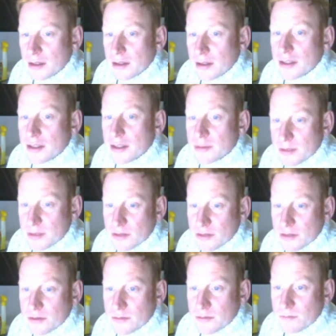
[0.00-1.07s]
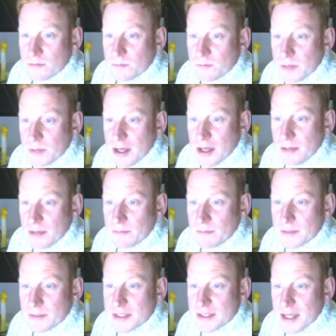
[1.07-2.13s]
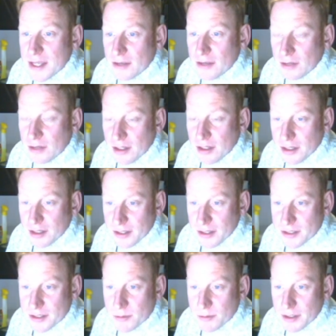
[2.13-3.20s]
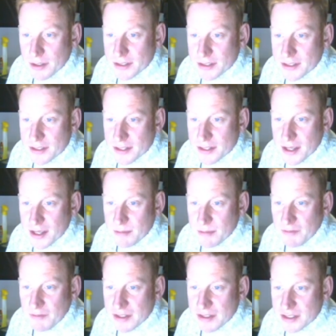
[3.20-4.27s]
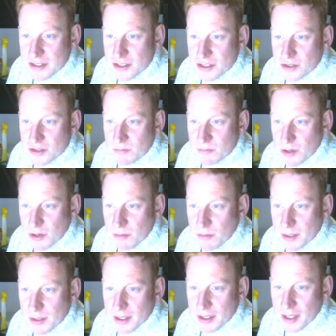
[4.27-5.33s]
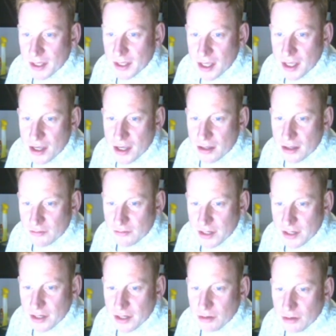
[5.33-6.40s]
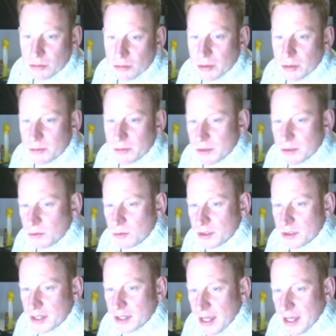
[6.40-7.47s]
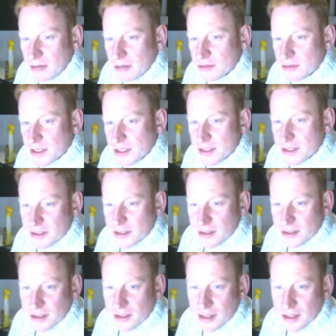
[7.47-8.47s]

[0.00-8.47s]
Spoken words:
This was a good sale. I like this one. This is a vintage Monopoly, really old one with the wooden houses and